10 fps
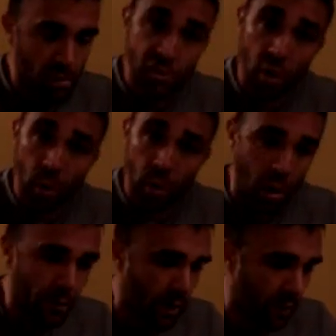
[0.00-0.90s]
much going
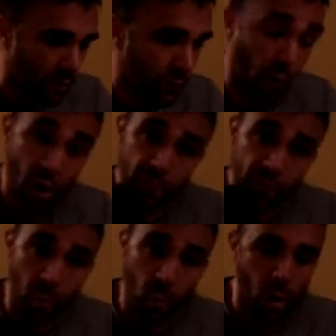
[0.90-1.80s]
on there as far as
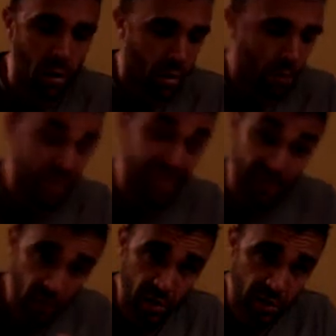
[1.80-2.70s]
support, but
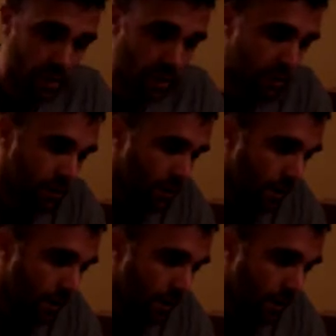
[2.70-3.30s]
that's a good thing.